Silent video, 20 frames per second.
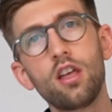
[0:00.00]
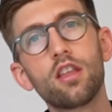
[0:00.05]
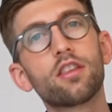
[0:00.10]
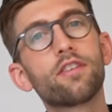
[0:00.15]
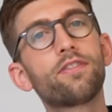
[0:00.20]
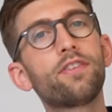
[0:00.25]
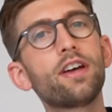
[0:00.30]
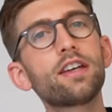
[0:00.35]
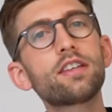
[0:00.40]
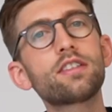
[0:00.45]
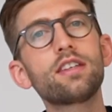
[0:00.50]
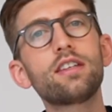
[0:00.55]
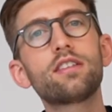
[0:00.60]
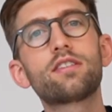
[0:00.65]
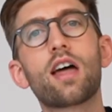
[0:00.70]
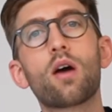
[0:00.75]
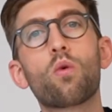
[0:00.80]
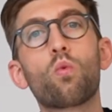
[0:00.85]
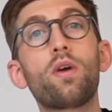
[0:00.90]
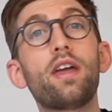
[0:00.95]
The first is
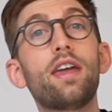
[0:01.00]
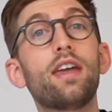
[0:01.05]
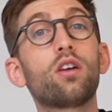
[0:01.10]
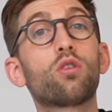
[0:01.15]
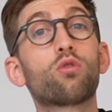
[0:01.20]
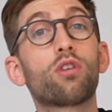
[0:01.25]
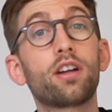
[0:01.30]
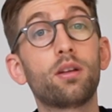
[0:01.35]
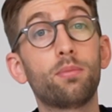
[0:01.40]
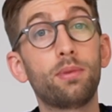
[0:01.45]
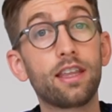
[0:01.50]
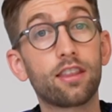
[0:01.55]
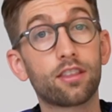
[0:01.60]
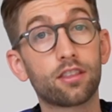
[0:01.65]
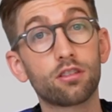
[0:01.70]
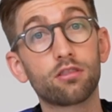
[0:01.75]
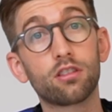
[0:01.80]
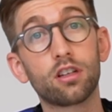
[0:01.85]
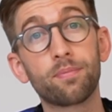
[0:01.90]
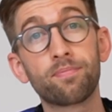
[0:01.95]
that we're incredibly
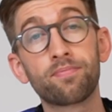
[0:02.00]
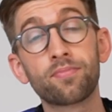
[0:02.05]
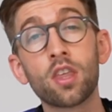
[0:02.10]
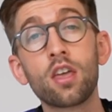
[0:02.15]
thorough.